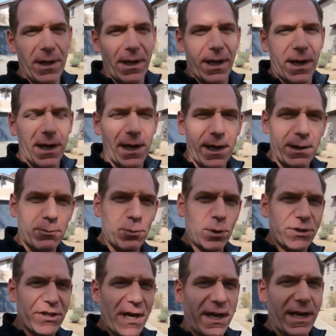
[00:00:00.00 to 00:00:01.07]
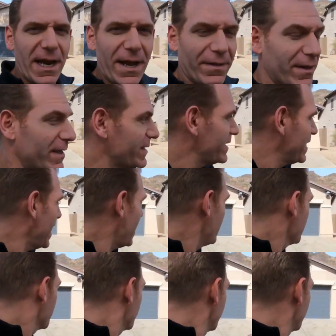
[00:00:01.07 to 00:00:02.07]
We're checking out this house